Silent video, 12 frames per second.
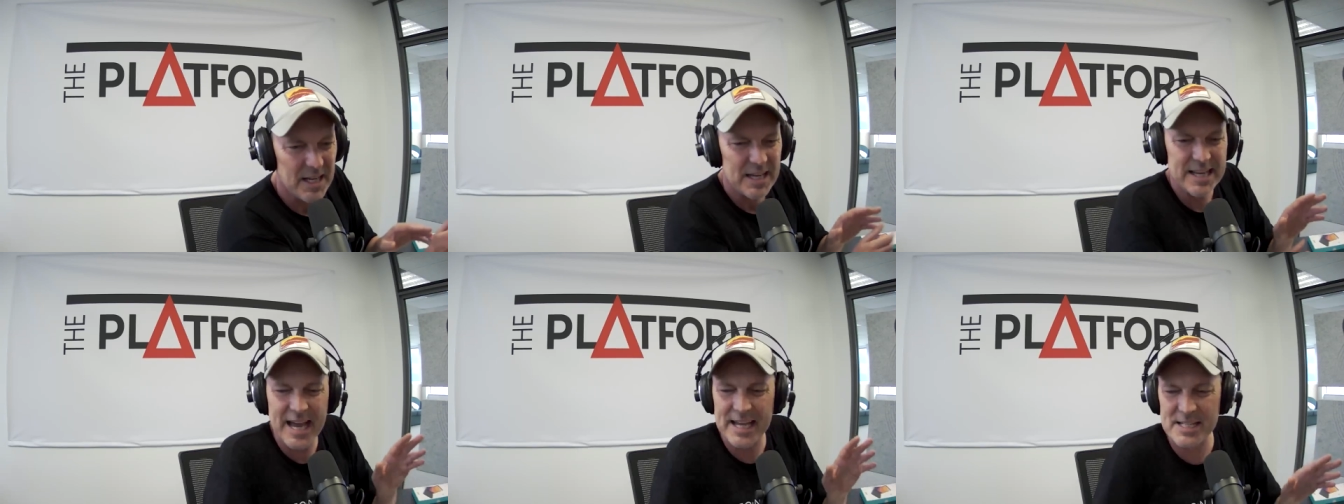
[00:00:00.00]

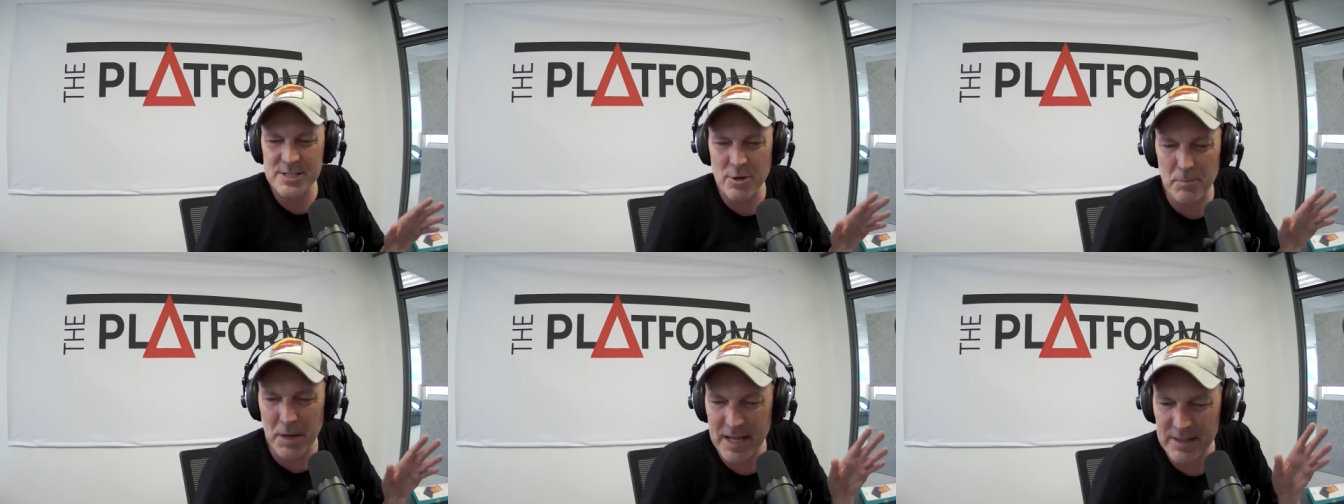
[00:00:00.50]
Kane's not
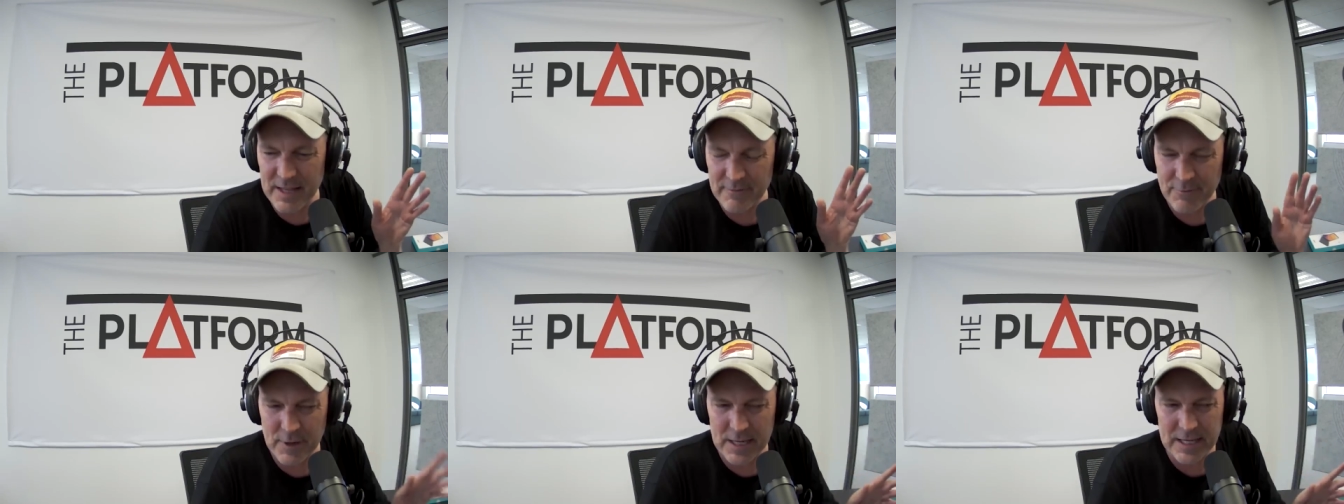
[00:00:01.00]
playing that
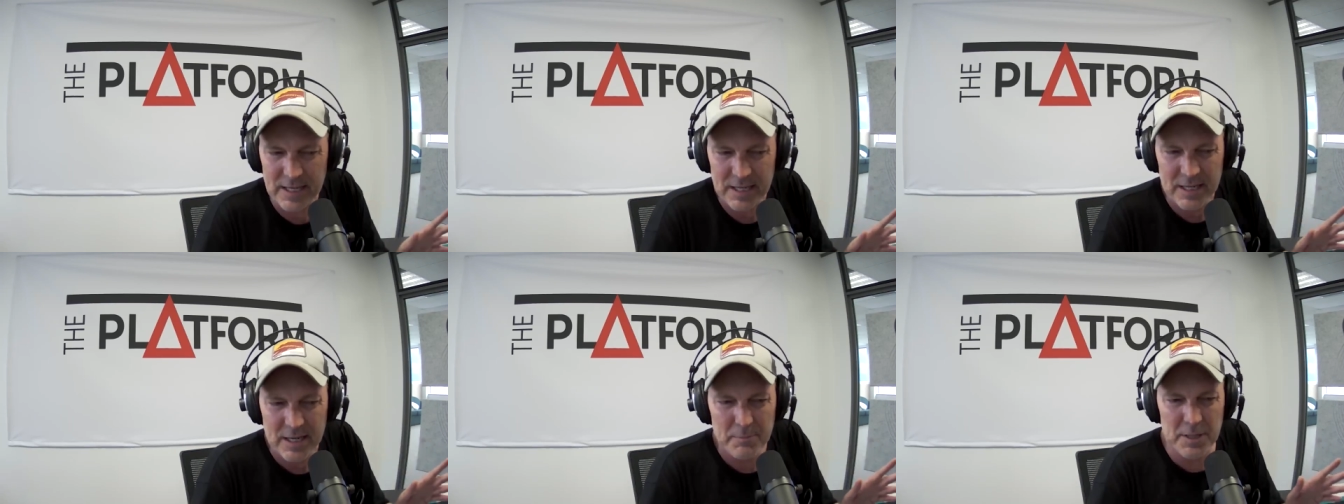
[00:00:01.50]
freely.
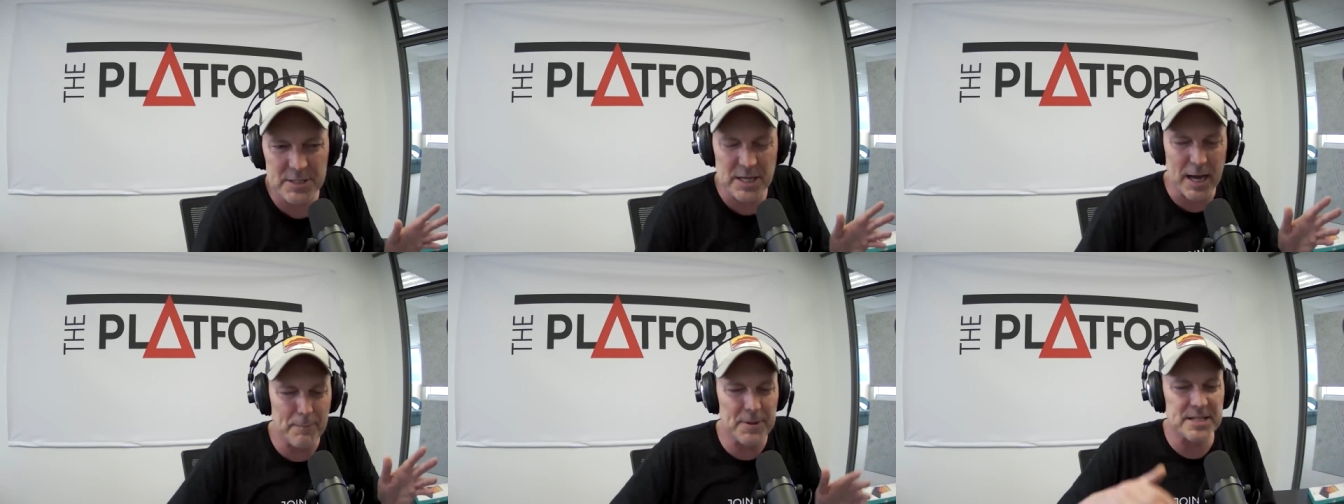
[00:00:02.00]
But to
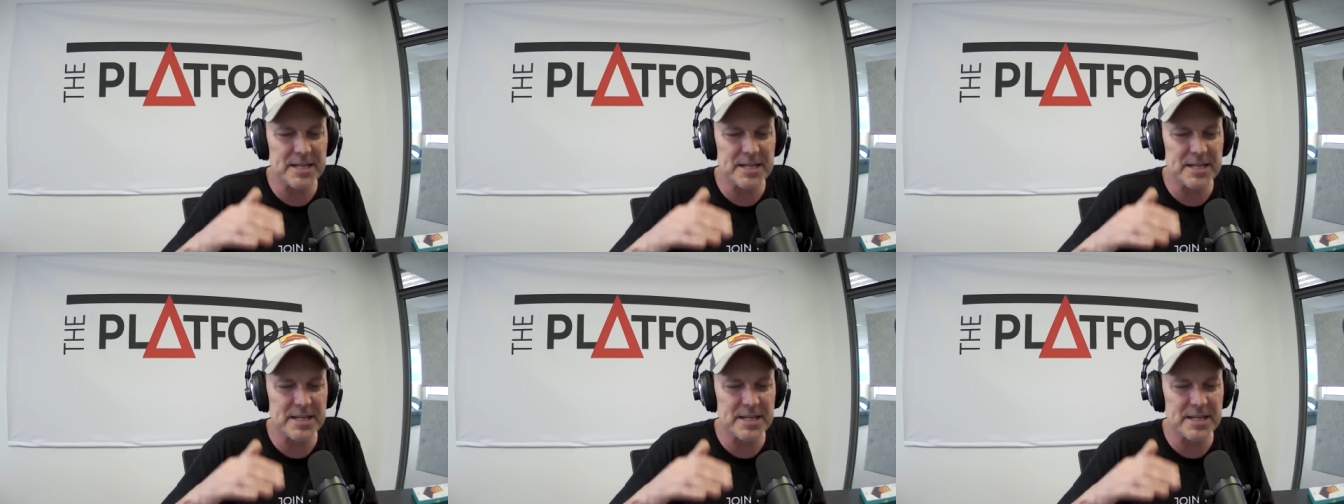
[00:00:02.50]
up and